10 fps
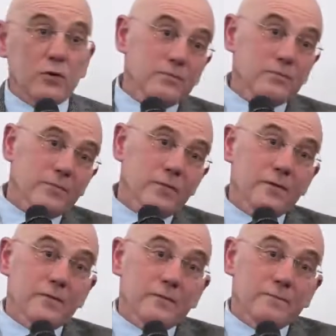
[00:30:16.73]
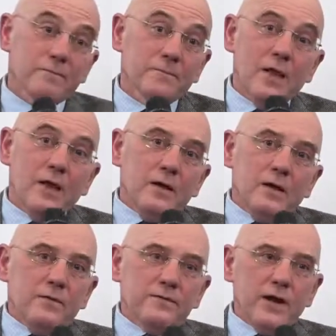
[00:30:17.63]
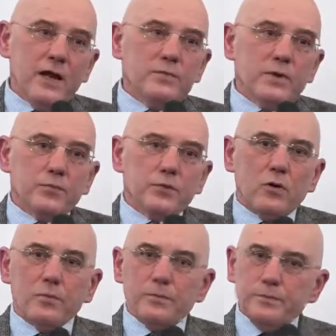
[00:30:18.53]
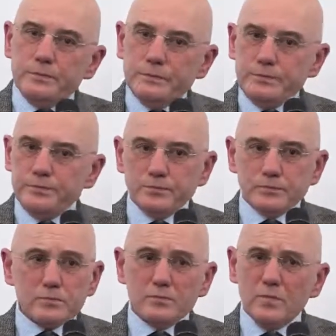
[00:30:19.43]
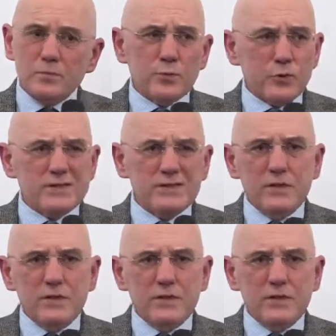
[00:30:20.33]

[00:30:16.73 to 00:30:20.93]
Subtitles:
conclusion here. It's about frames,